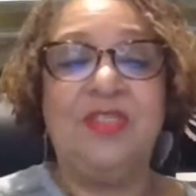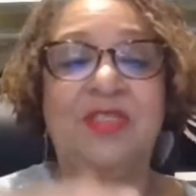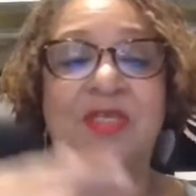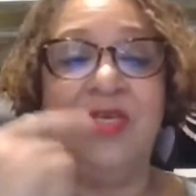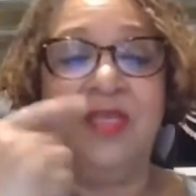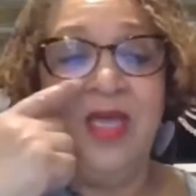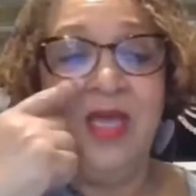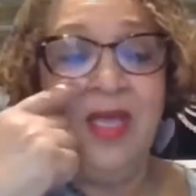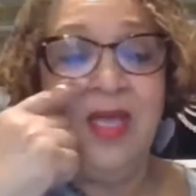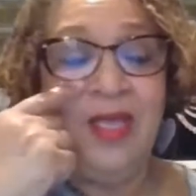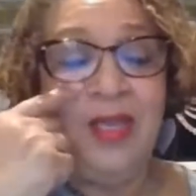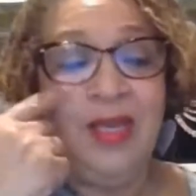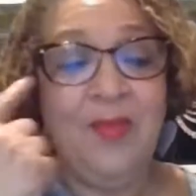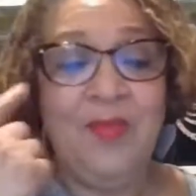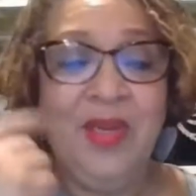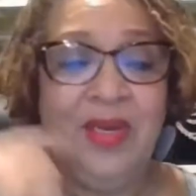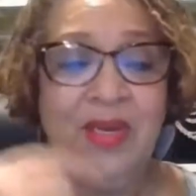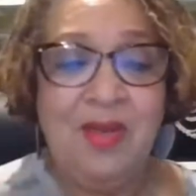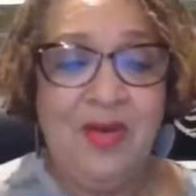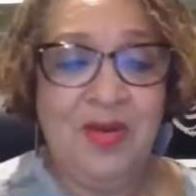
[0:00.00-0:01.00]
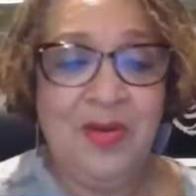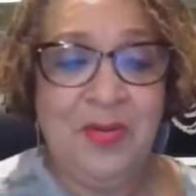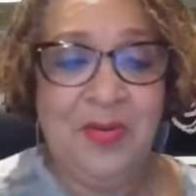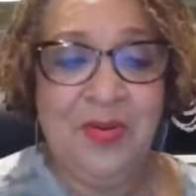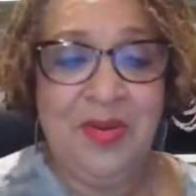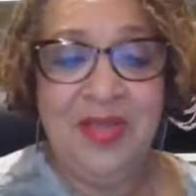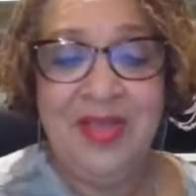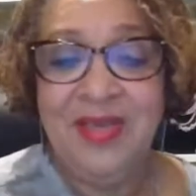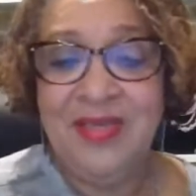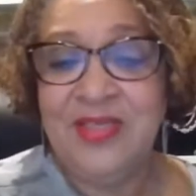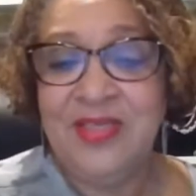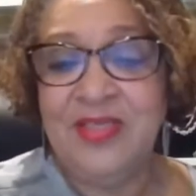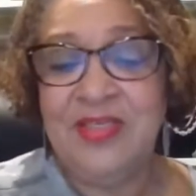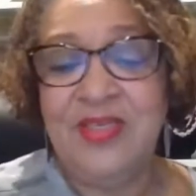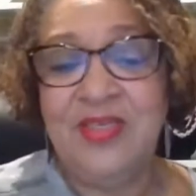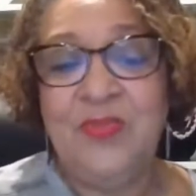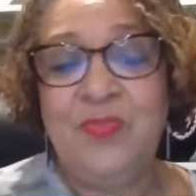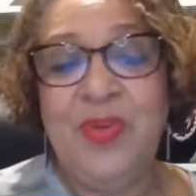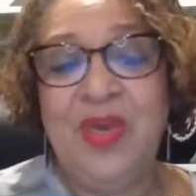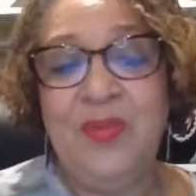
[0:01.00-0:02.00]
She said, let me log on. She
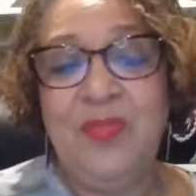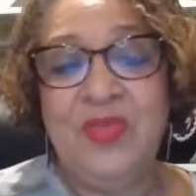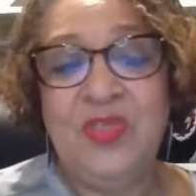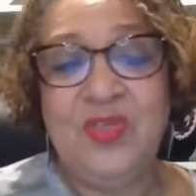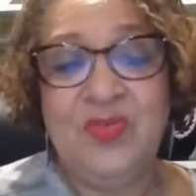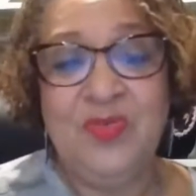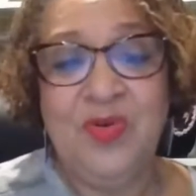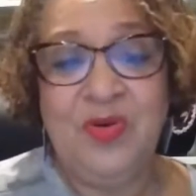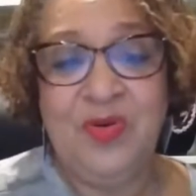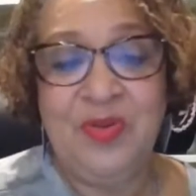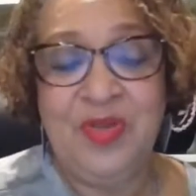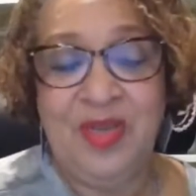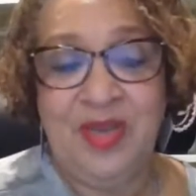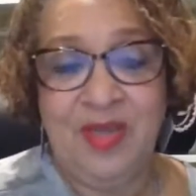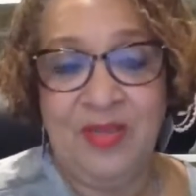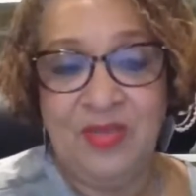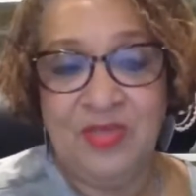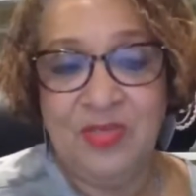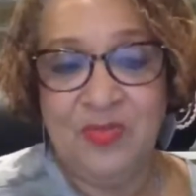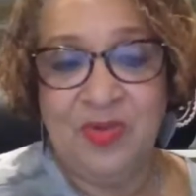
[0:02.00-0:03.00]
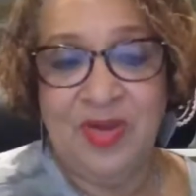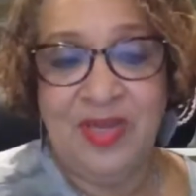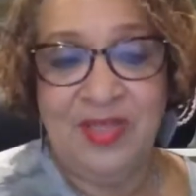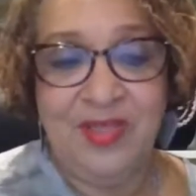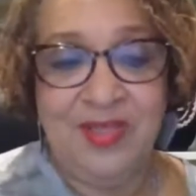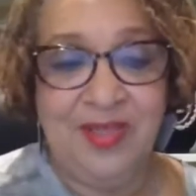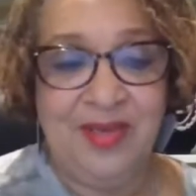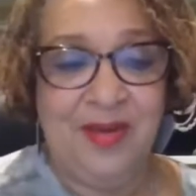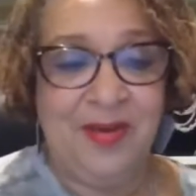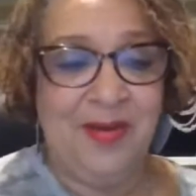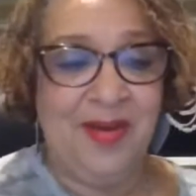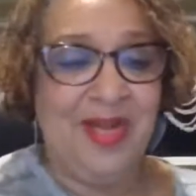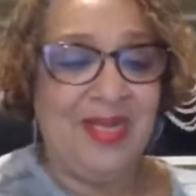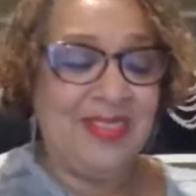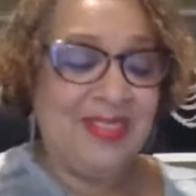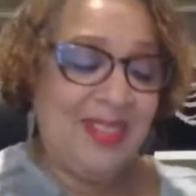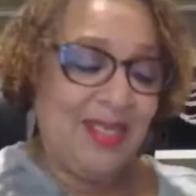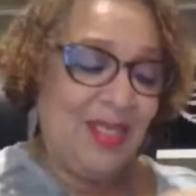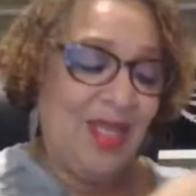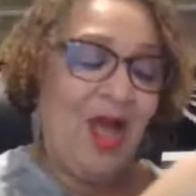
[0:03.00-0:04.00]
says, baby, scroll down is right there. I
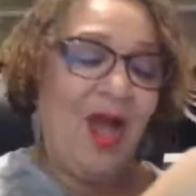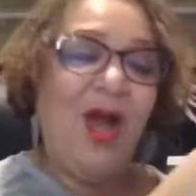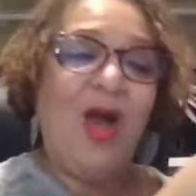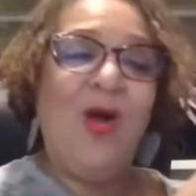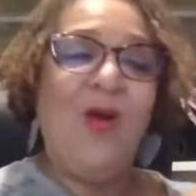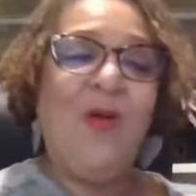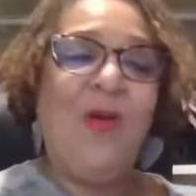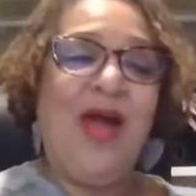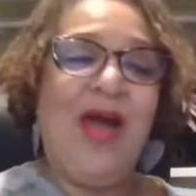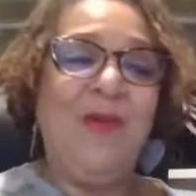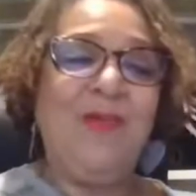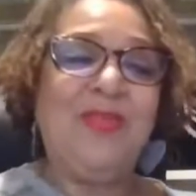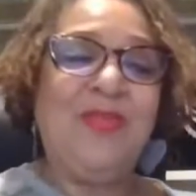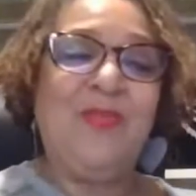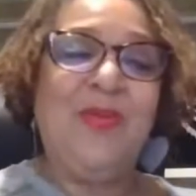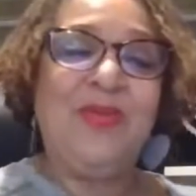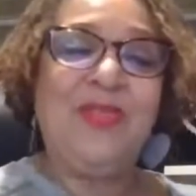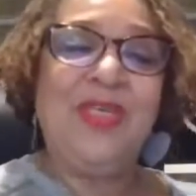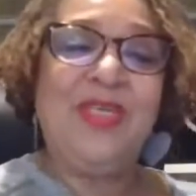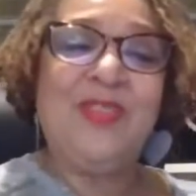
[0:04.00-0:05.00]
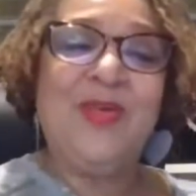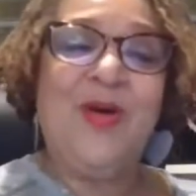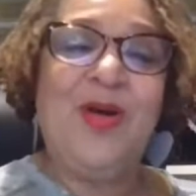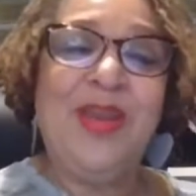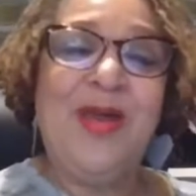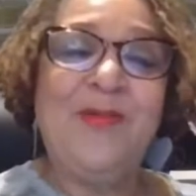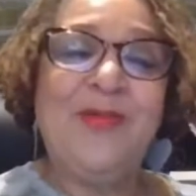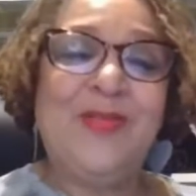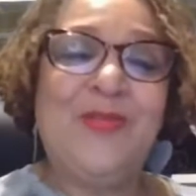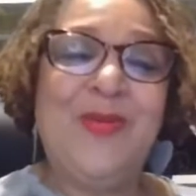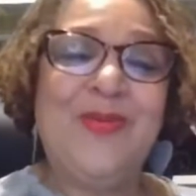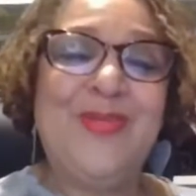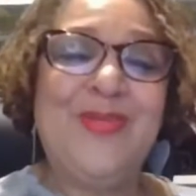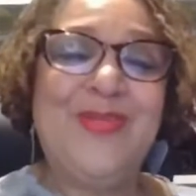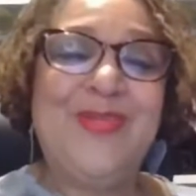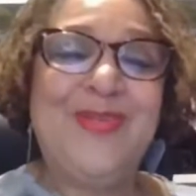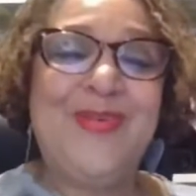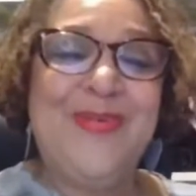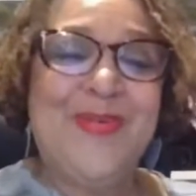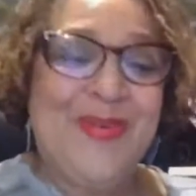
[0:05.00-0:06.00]
said, oh, I was supposed, that's all I was supposed
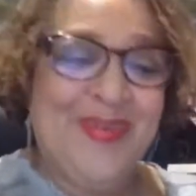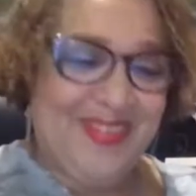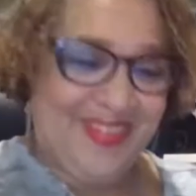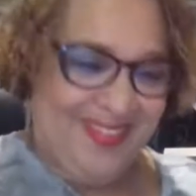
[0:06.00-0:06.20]
to do.